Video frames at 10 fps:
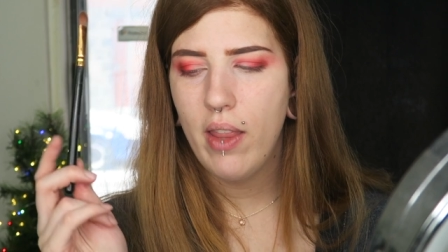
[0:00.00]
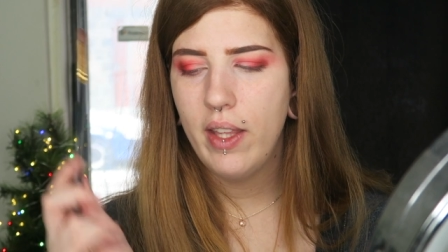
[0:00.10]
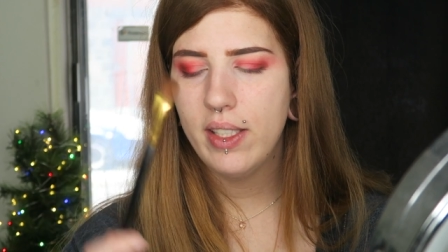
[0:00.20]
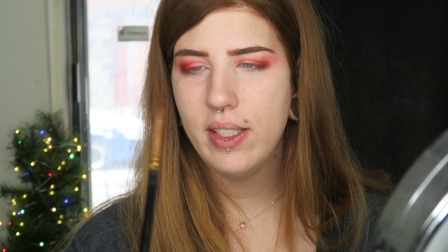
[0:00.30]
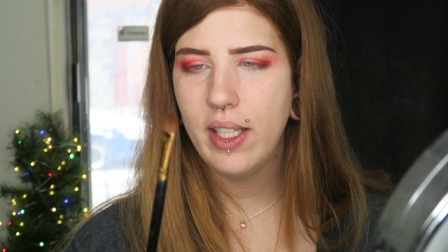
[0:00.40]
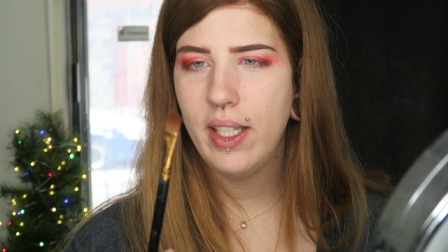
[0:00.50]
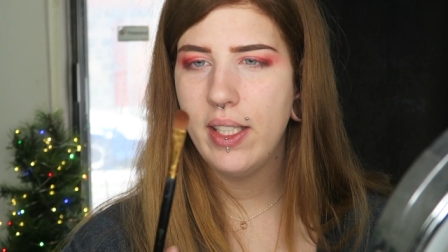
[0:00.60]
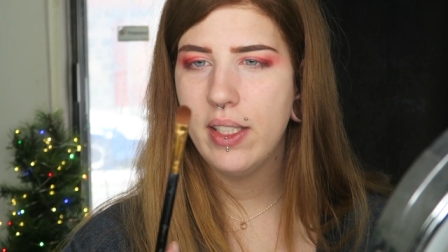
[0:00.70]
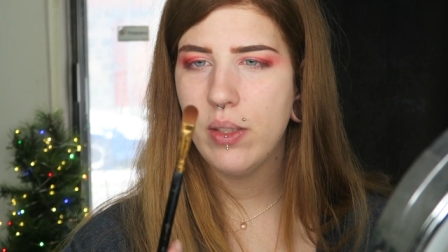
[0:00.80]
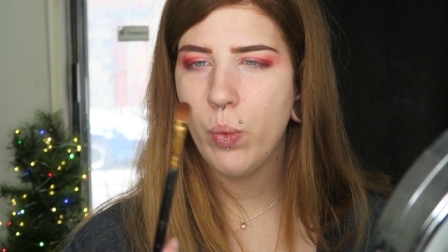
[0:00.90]
This
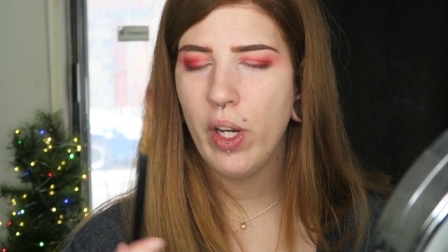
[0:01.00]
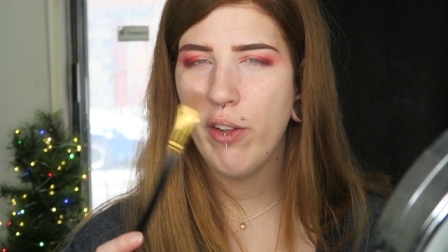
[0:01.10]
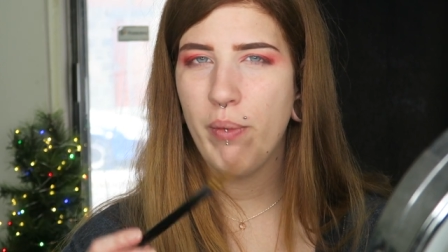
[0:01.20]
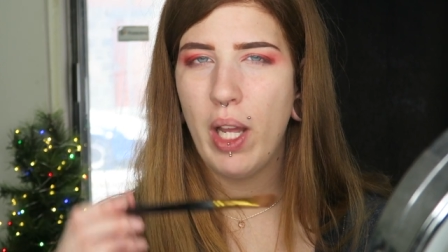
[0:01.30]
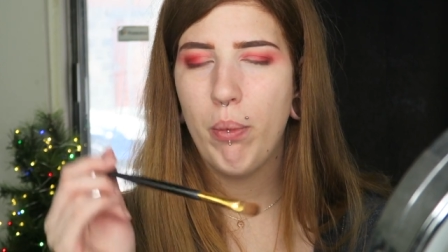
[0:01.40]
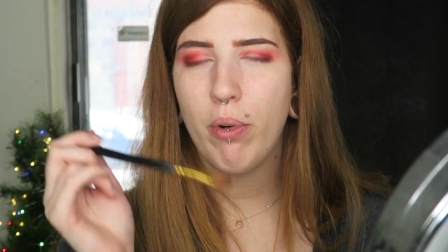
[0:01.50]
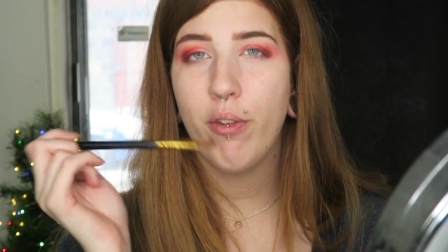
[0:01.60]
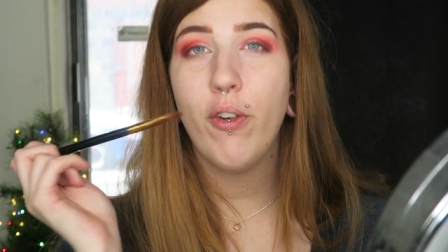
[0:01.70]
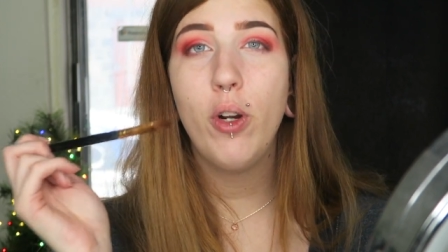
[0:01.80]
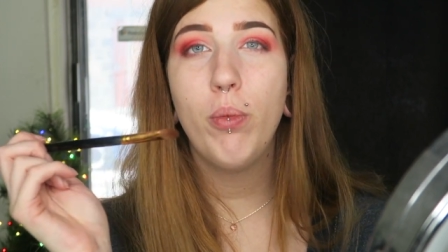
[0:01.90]
is one of my
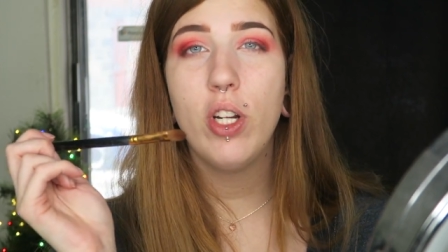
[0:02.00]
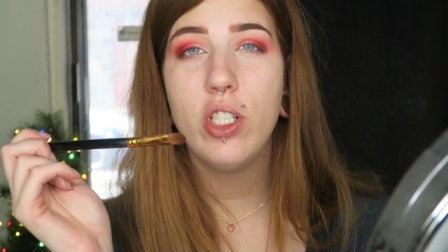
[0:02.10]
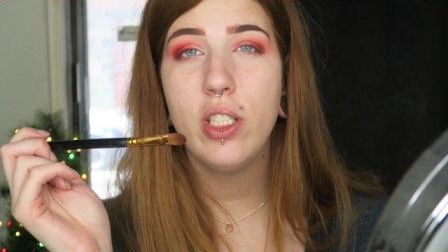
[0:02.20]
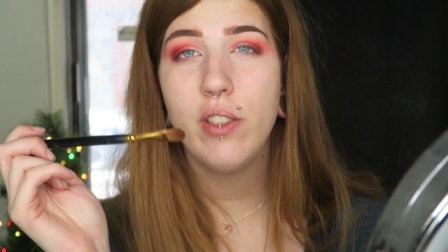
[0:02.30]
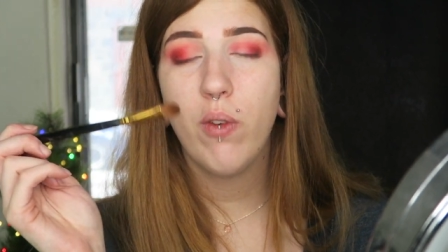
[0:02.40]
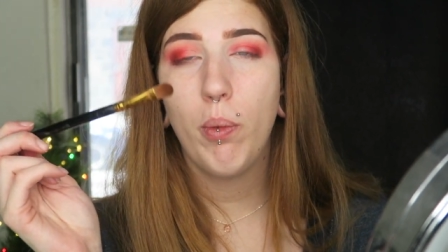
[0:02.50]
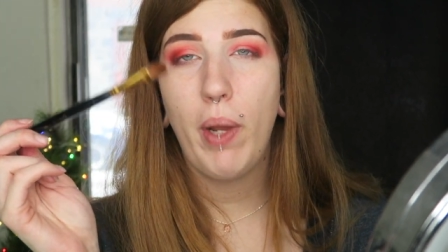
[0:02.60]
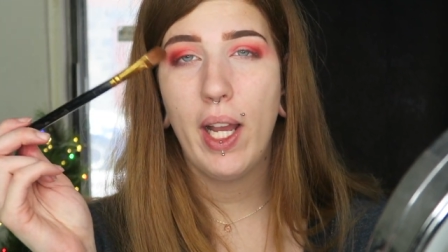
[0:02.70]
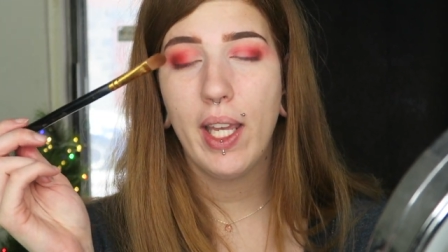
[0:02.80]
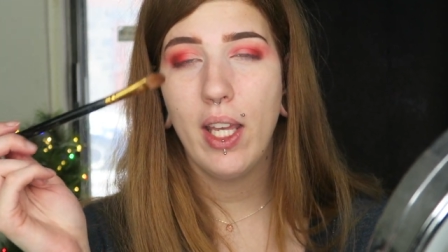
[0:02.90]
preferred brushes for
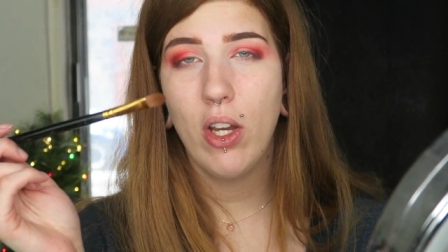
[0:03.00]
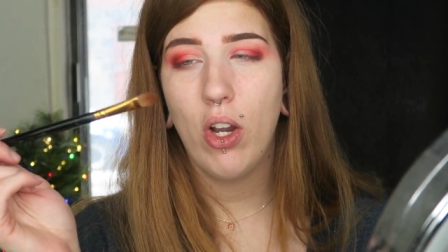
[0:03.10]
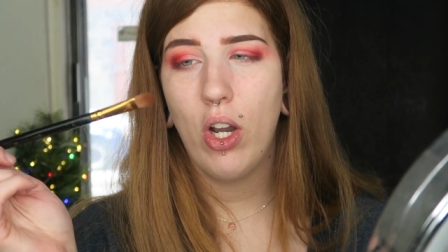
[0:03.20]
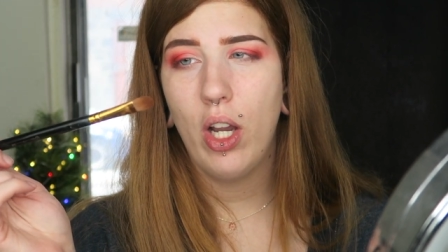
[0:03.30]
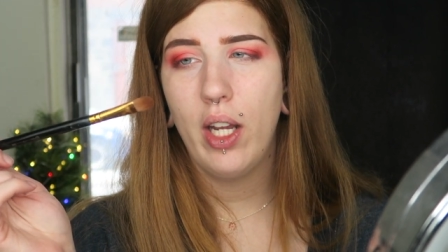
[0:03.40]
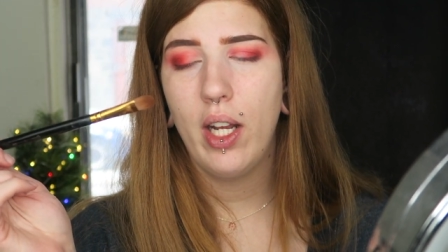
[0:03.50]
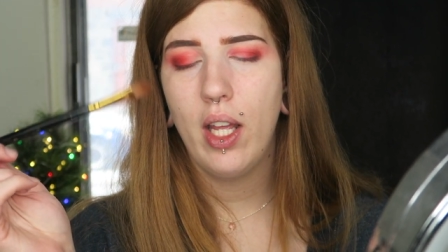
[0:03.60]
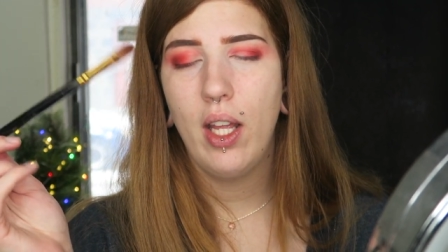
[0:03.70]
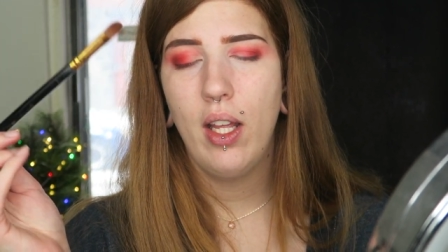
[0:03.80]
packing on